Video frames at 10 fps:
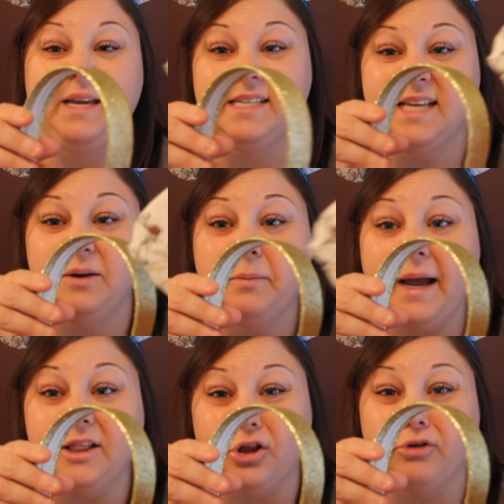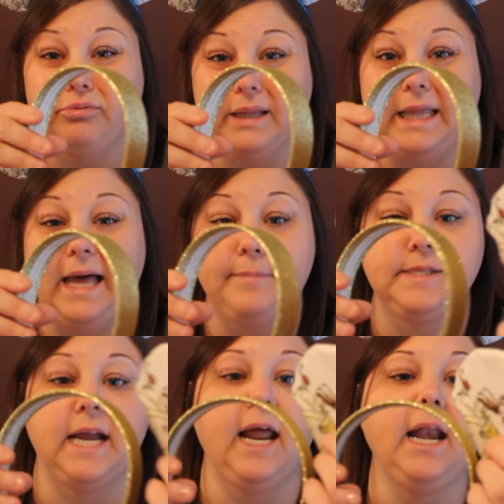because then it might look really
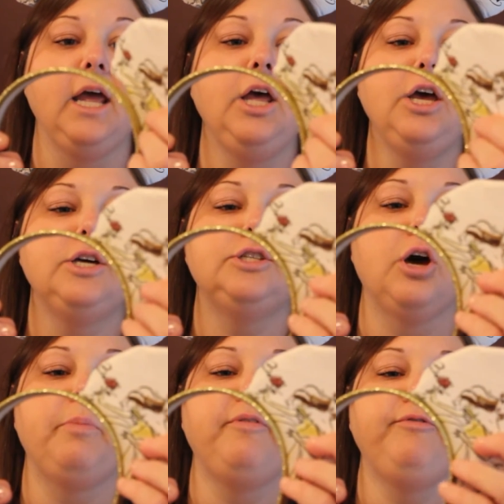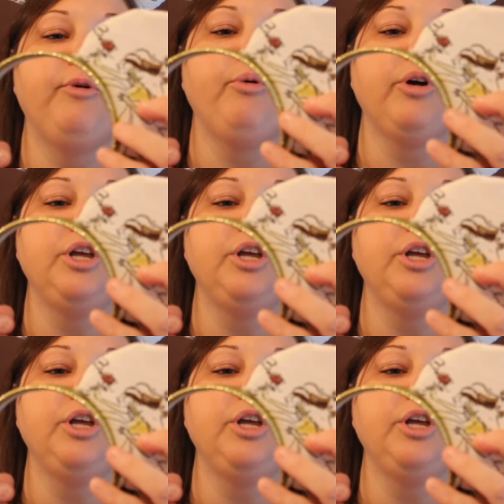lopsided. So before